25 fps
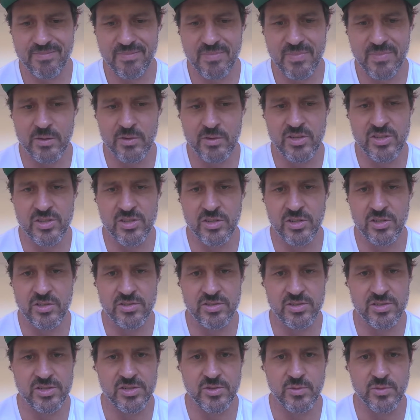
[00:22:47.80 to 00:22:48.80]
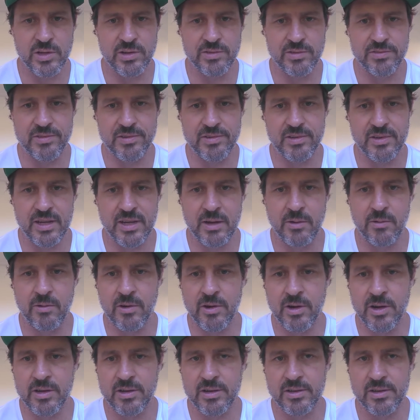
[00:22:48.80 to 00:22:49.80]
We used to use the SWIFT
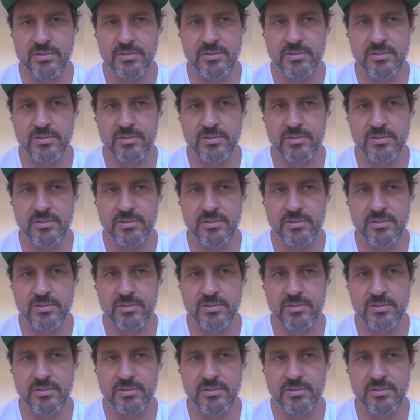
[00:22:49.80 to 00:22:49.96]
network,